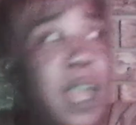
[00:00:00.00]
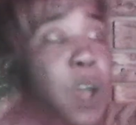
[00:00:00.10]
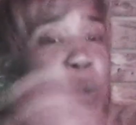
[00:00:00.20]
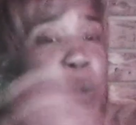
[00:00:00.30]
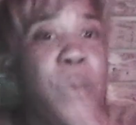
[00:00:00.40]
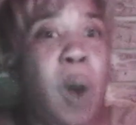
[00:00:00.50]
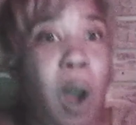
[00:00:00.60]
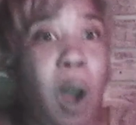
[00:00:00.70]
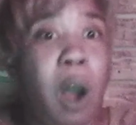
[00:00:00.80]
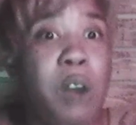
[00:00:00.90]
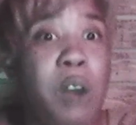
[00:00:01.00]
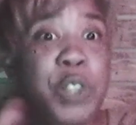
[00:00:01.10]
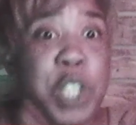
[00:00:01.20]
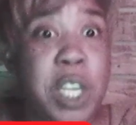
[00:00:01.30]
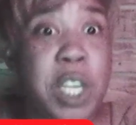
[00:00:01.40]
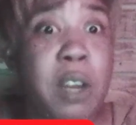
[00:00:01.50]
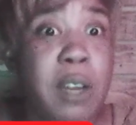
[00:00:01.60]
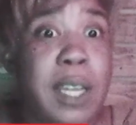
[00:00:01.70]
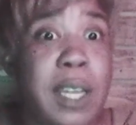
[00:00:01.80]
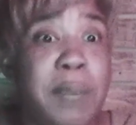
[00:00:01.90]
And we were all
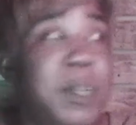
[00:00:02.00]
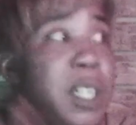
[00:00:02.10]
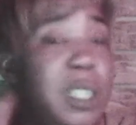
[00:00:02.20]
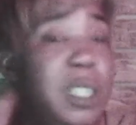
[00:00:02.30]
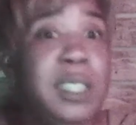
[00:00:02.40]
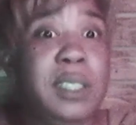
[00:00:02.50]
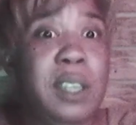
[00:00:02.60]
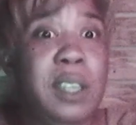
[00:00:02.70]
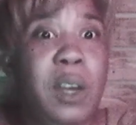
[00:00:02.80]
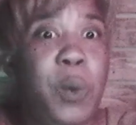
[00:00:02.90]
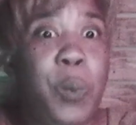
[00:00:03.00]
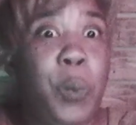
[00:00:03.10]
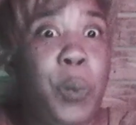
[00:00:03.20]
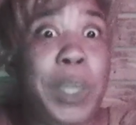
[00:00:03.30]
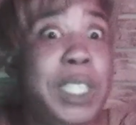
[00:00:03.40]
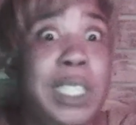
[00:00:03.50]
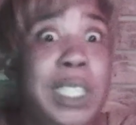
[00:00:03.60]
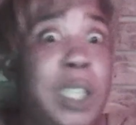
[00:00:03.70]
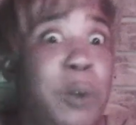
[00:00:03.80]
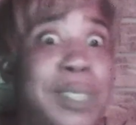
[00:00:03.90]
cheering because we just
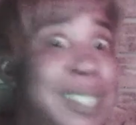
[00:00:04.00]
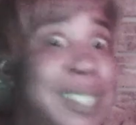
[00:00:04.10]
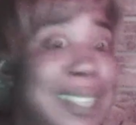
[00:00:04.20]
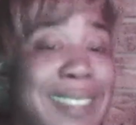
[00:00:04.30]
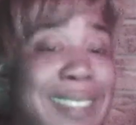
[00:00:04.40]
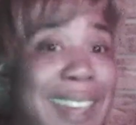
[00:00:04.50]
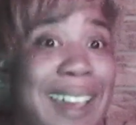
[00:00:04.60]
don't see that.